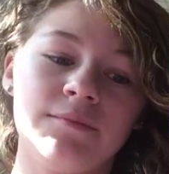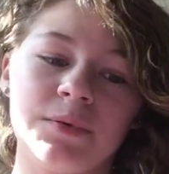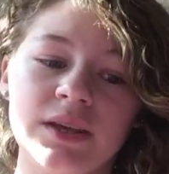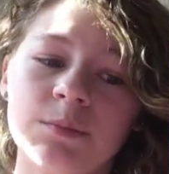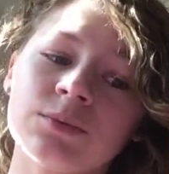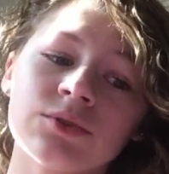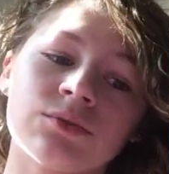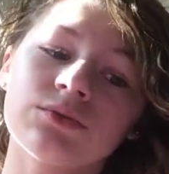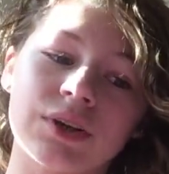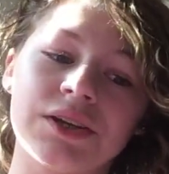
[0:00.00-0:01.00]
If people
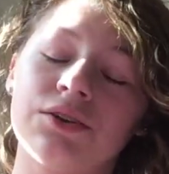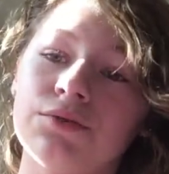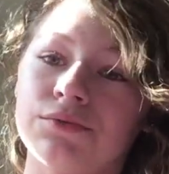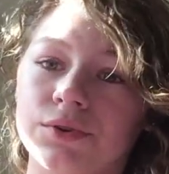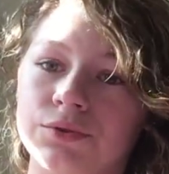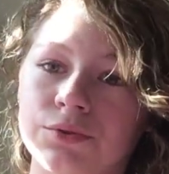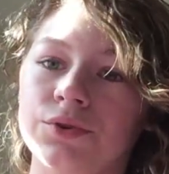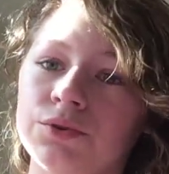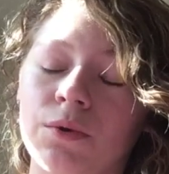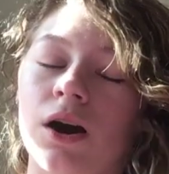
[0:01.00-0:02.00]
don't like you for
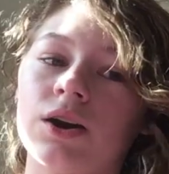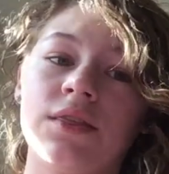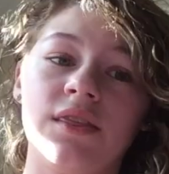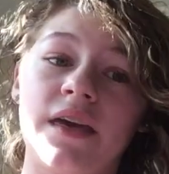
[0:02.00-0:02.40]
who you are,